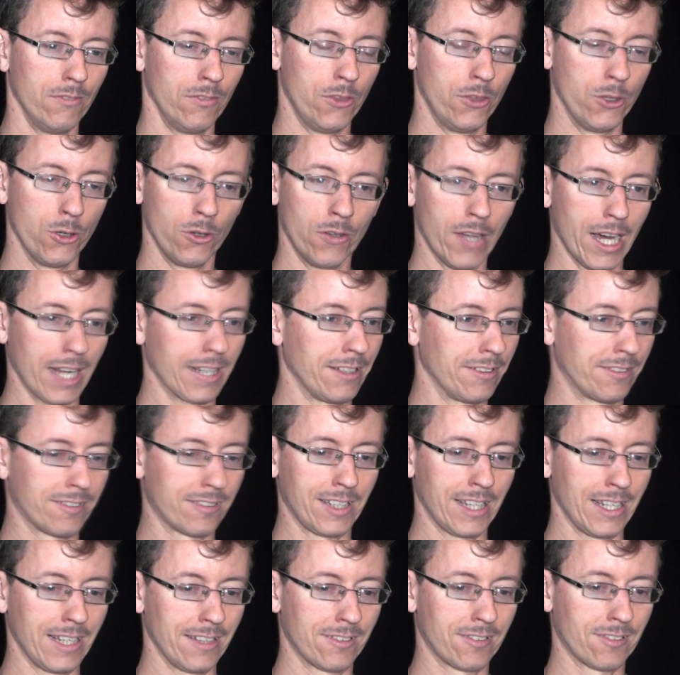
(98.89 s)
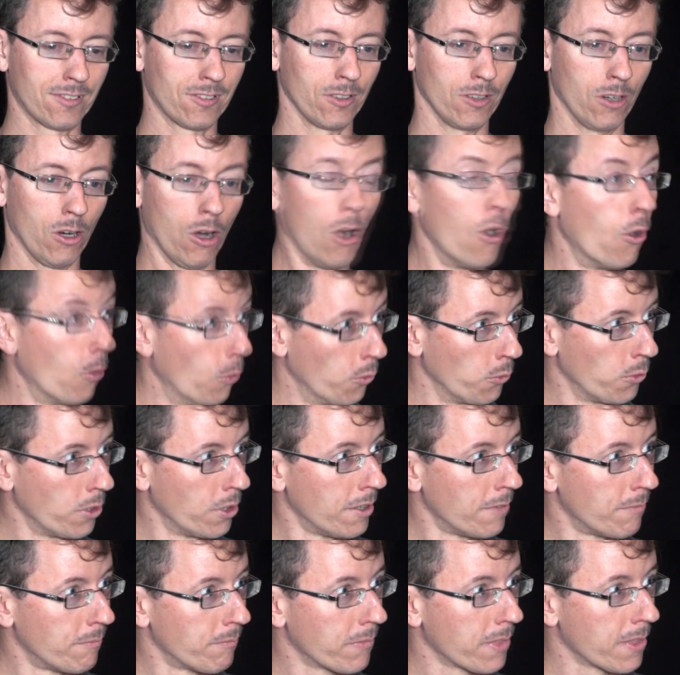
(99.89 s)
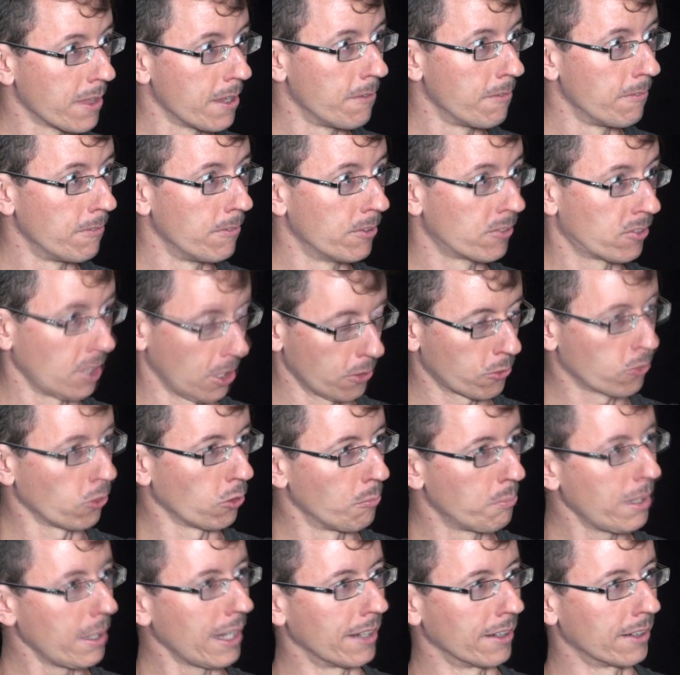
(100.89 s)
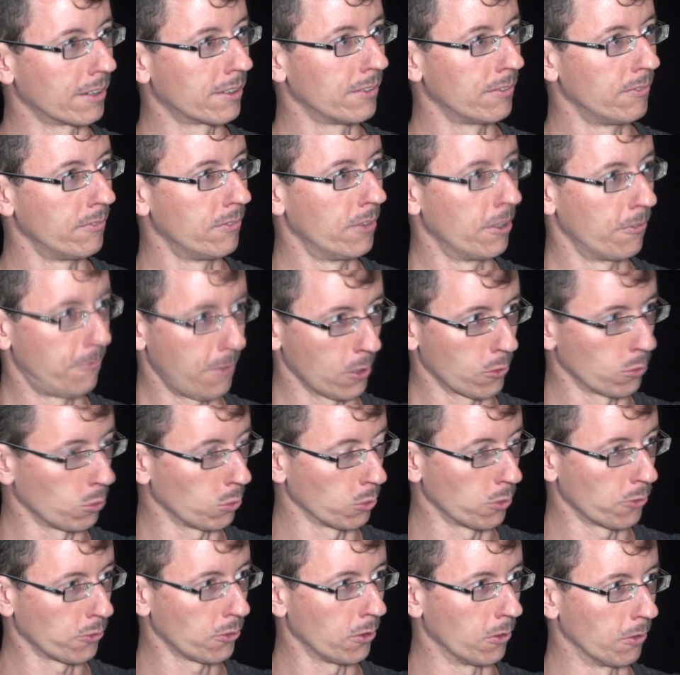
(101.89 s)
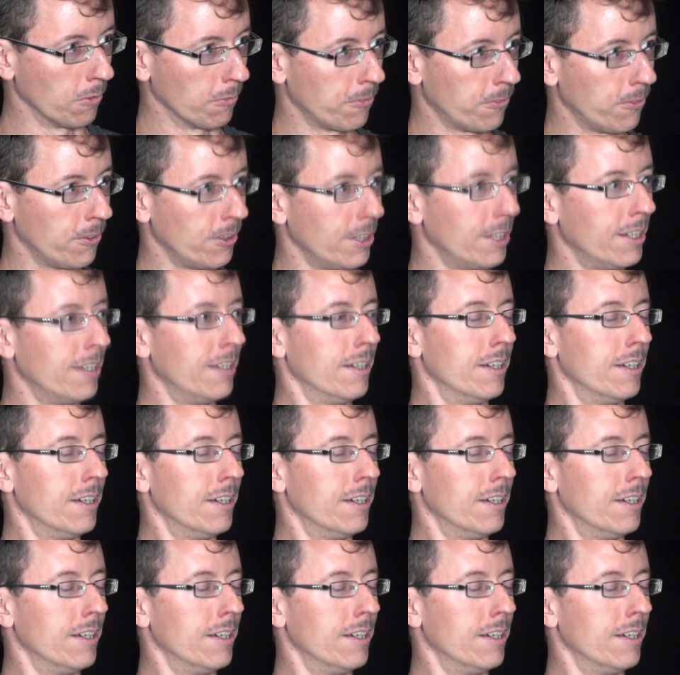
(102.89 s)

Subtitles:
the United States' own central bank, the Federal Reserve.